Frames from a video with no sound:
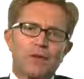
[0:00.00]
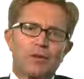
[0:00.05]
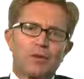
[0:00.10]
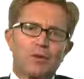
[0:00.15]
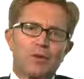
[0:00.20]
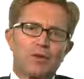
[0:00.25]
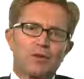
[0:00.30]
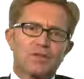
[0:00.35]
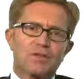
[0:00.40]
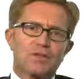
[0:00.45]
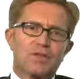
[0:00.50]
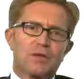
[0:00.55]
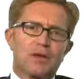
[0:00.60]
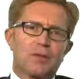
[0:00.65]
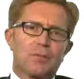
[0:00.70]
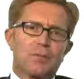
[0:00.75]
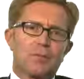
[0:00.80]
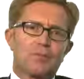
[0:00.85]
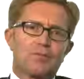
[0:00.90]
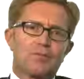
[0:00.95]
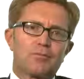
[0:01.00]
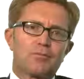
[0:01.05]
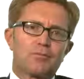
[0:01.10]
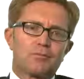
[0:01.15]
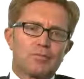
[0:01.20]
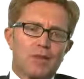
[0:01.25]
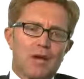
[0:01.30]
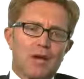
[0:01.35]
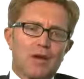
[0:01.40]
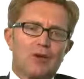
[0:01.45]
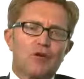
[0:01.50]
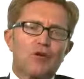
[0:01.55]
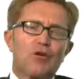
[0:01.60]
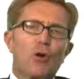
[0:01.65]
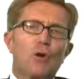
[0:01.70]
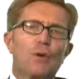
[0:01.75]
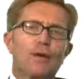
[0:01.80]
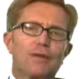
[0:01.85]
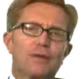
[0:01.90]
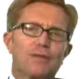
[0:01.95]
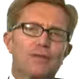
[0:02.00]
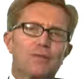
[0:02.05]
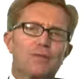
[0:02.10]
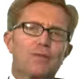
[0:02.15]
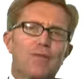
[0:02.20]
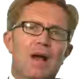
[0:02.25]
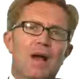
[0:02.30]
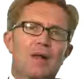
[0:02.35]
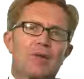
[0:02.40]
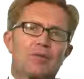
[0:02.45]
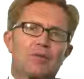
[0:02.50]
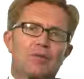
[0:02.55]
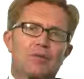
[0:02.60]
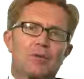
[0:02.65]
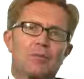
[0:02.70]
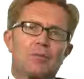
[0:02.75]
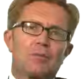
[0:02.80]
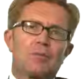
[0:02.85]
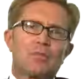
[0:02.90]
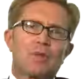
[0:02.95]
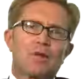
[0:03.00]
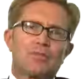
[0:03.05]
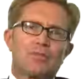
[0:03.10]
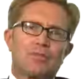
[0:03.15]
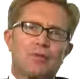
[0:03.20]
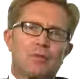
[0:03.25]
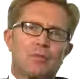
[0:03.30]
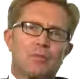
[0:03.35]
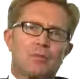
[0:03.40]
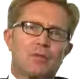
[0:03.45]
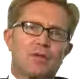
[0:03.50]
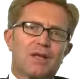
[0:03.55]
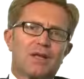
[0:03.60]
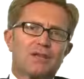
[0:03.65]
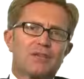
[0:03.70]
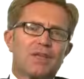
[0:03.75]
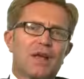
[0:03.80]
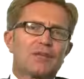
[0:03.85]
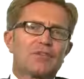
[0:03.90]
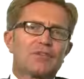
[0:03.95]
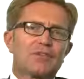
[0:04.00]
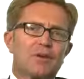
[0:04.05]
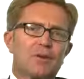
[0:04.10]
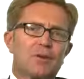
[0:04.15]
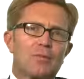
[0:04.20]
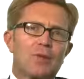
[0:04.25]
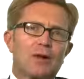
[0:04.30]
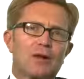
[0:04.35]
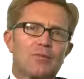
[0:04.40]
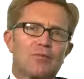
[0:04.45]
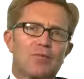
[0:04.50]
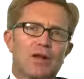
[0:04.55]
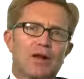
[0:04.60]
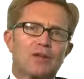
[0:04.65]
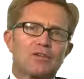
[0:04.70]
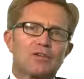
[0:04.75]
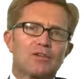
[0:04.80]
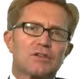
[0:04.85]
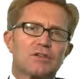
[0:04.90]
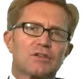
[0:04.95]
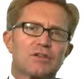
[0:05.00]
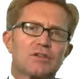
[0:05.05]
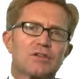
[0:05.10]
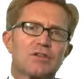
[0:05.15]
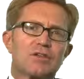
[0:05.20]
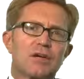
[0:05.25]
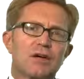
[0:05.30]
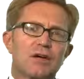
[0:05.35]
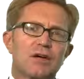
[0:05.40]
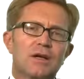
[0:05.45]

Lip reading: there was a growing demand from industrial manufacturers